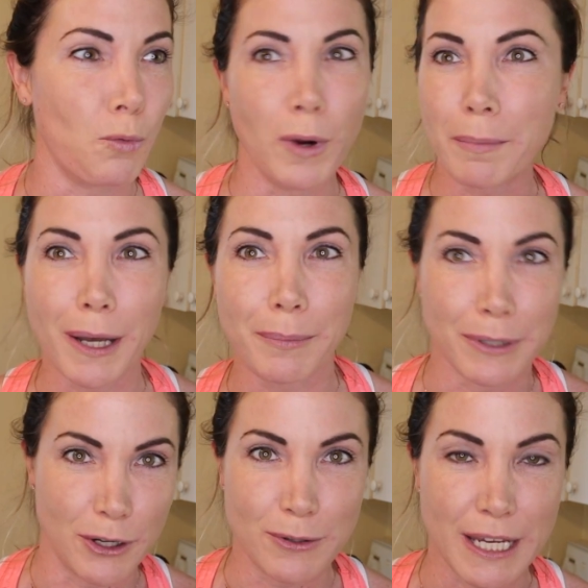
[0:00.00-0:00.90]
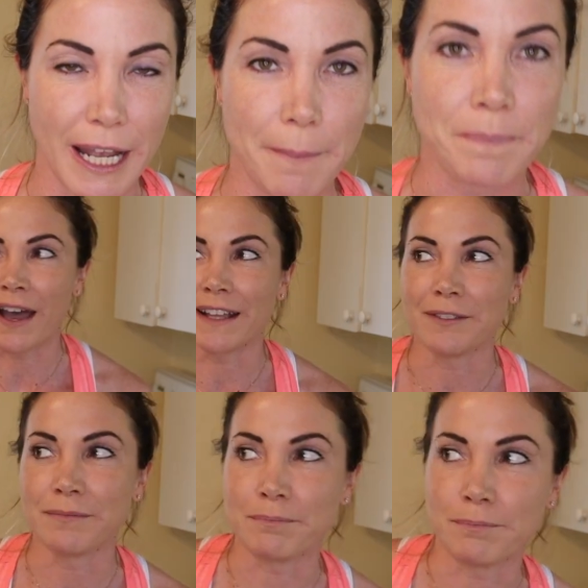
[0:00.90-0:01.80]
whip up in no time.
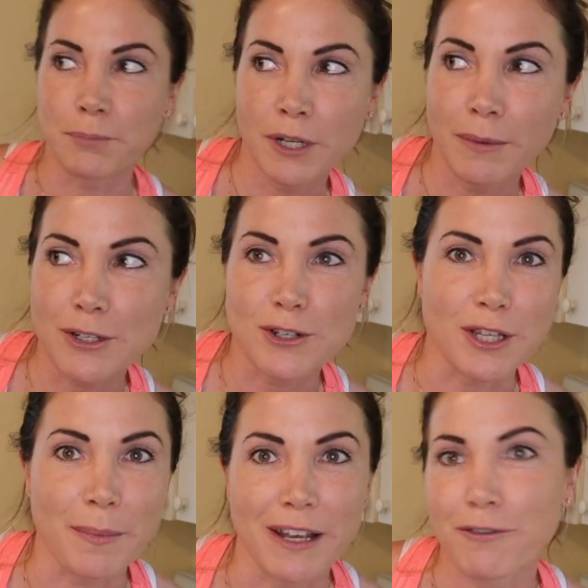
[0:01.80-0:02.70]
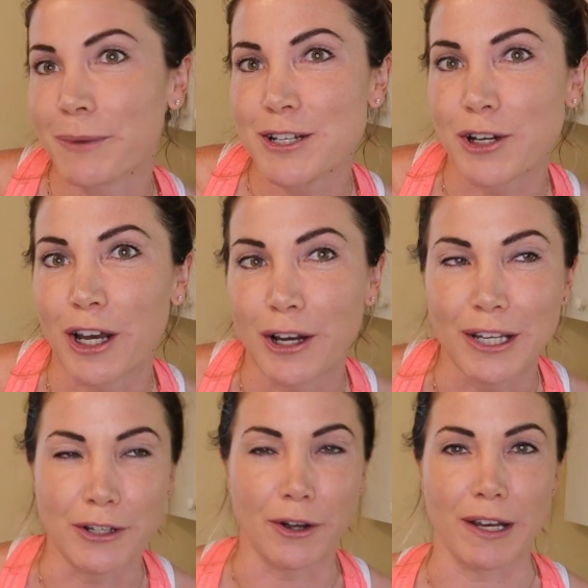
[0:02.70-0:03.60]
I pretty much just got back from my
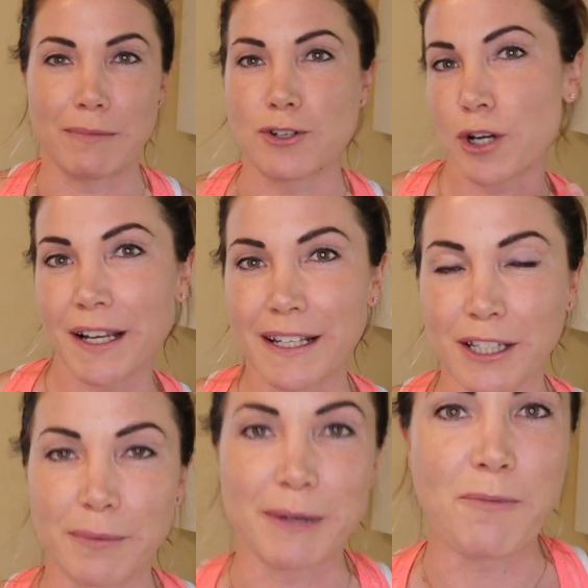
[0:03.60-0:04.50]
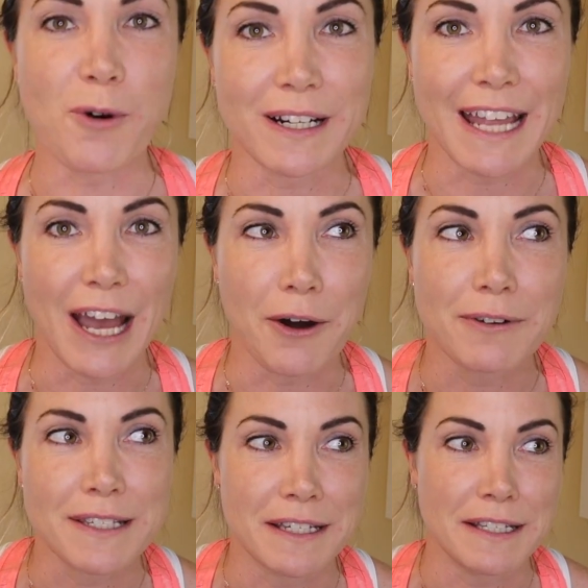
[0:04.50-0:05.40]
jog. You know, I've been jogging a little bit more now
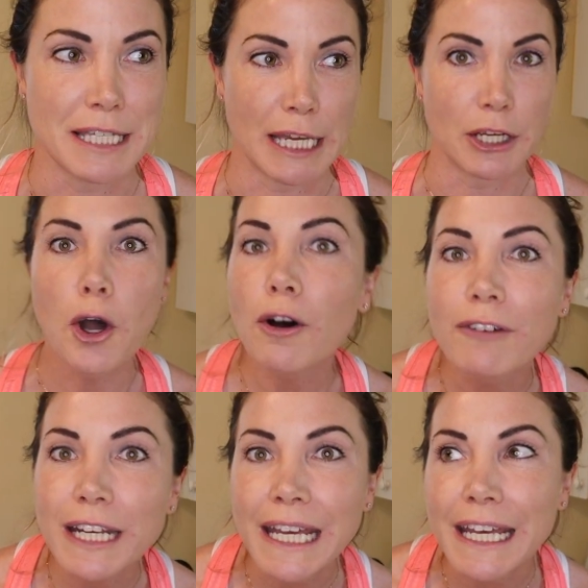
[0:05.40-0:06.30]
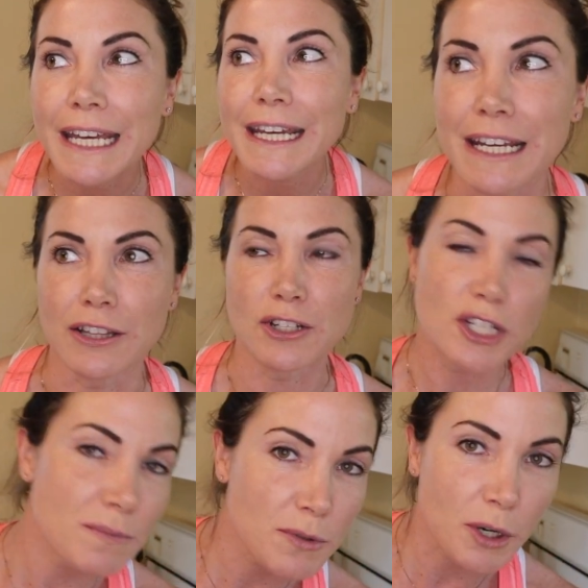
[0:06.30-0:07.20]
since like COVID hit and the
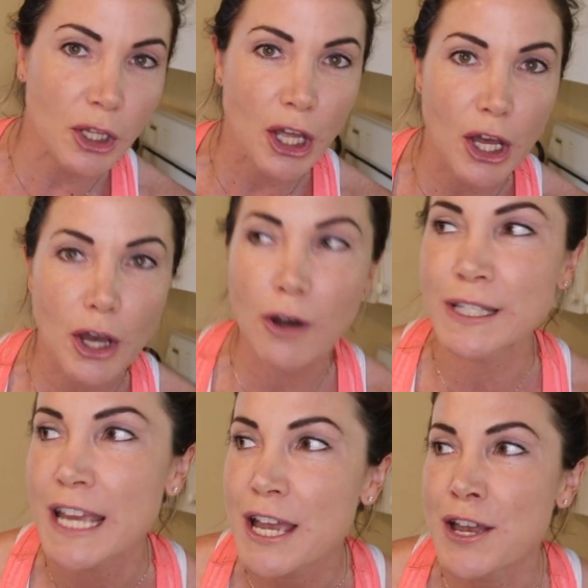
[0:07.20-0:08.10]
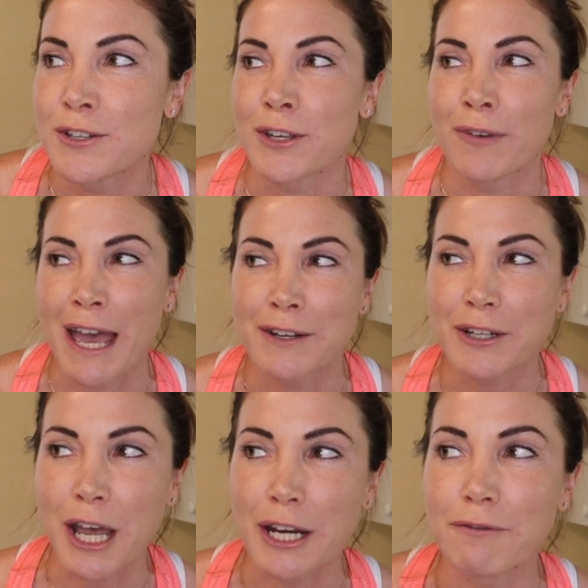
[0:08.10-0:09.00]
gyms were closed. So I've had to
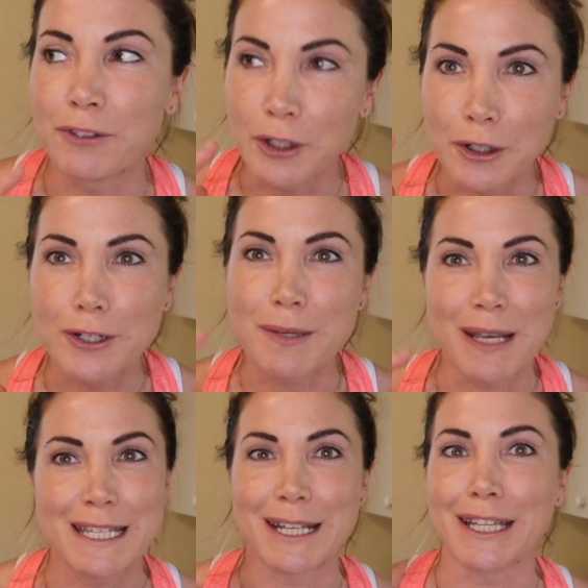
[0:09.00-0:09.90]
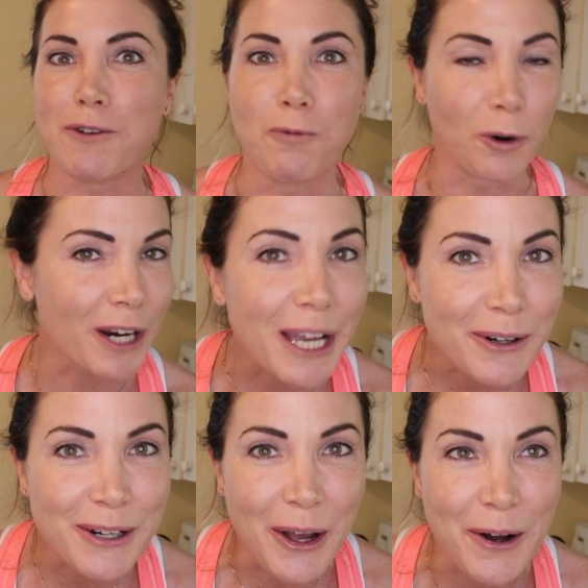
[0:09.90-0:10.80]
kind of learn to basically work
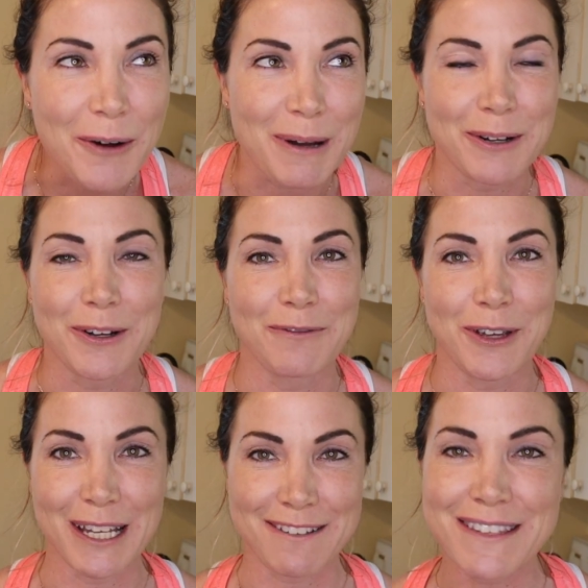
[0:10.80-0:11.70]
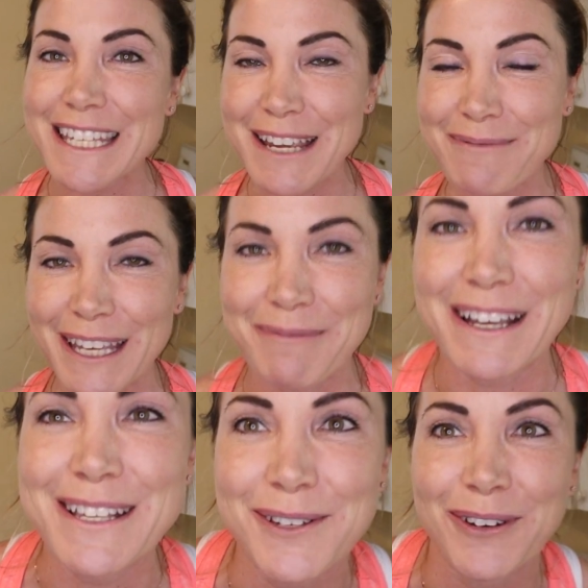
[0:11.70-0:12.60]
out at home. I don't know if you guys have seen like my
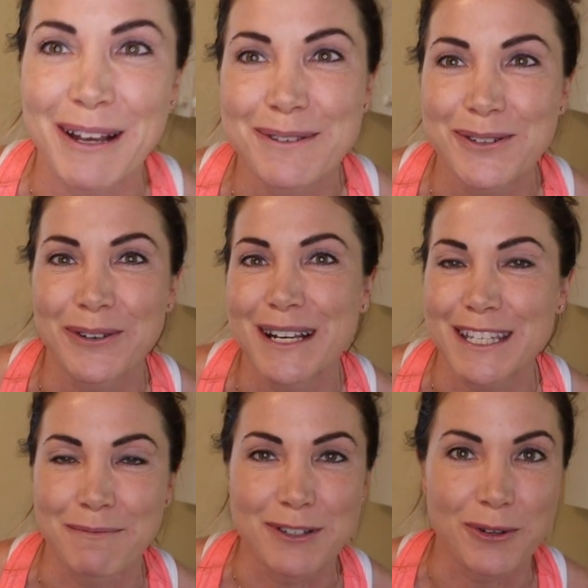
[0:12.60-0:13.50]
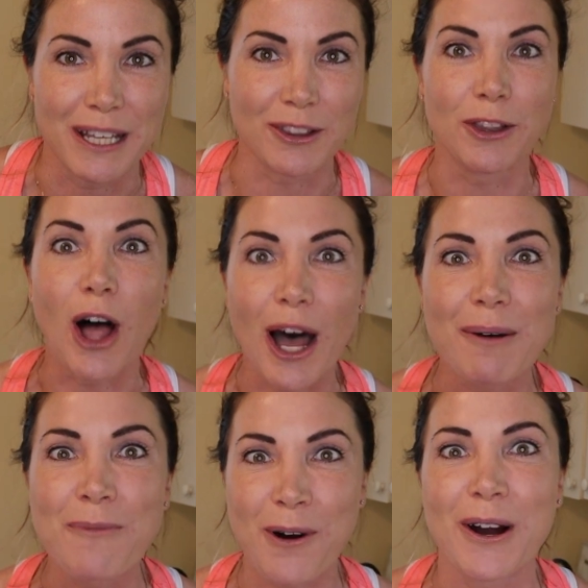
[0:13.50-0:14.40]
Instagram stories. I've been doing a
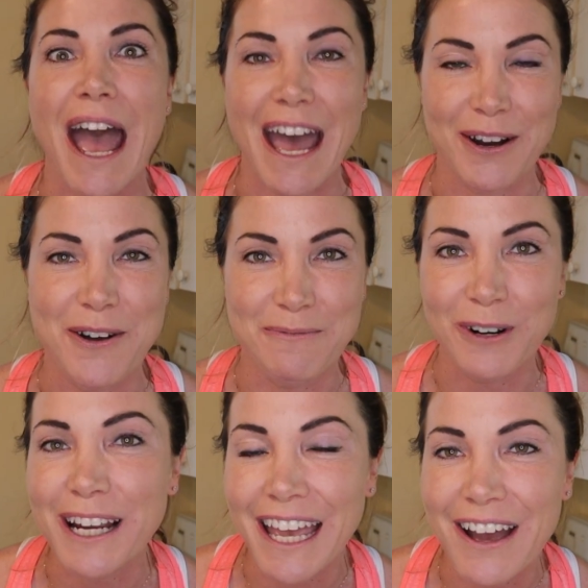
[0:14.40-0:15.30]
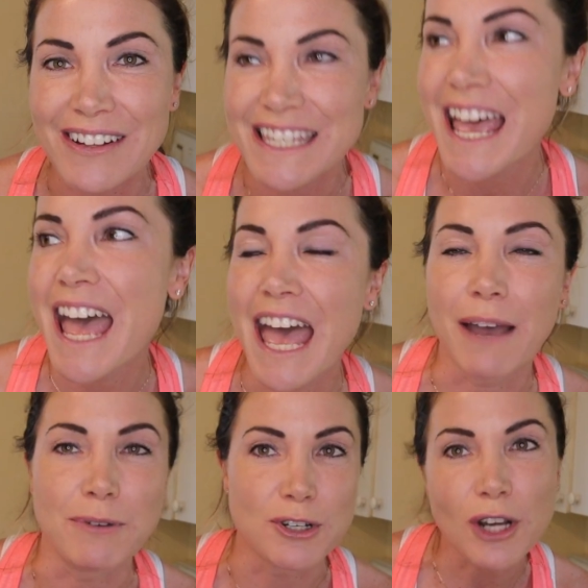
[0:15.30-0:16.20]
lot more at-home workouts.
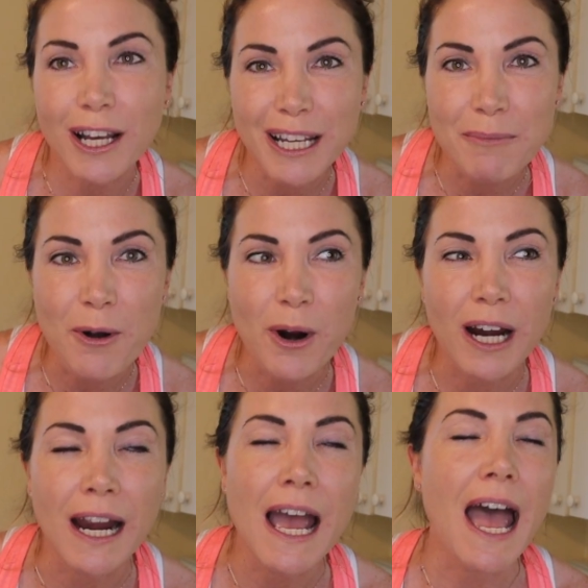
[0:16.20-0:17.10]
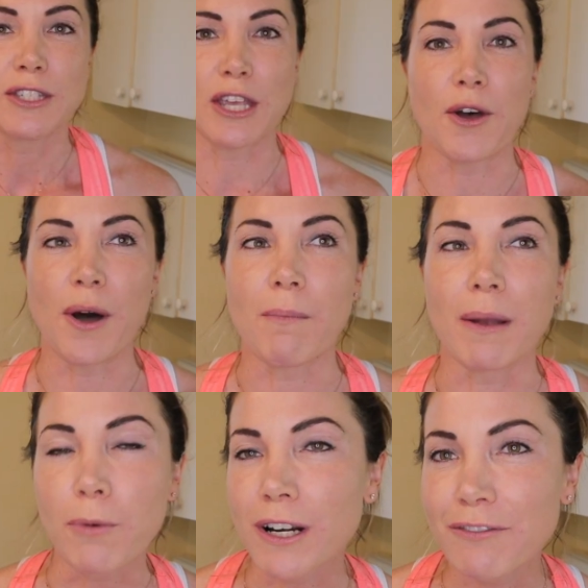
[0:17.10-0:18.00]
I've been jogging more. So
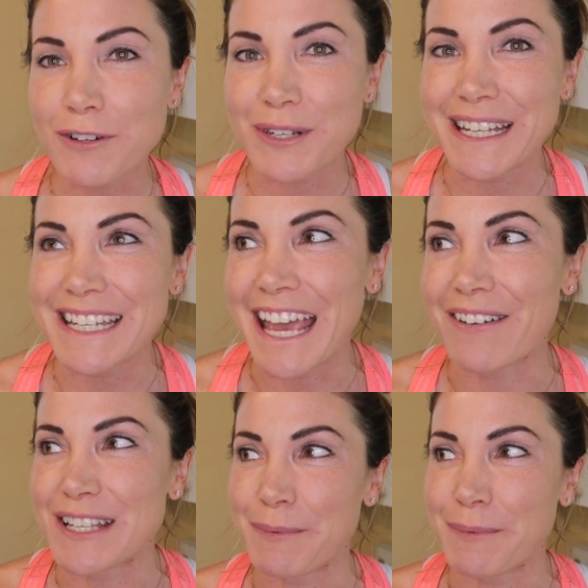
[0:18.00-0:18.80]
my morning routine now is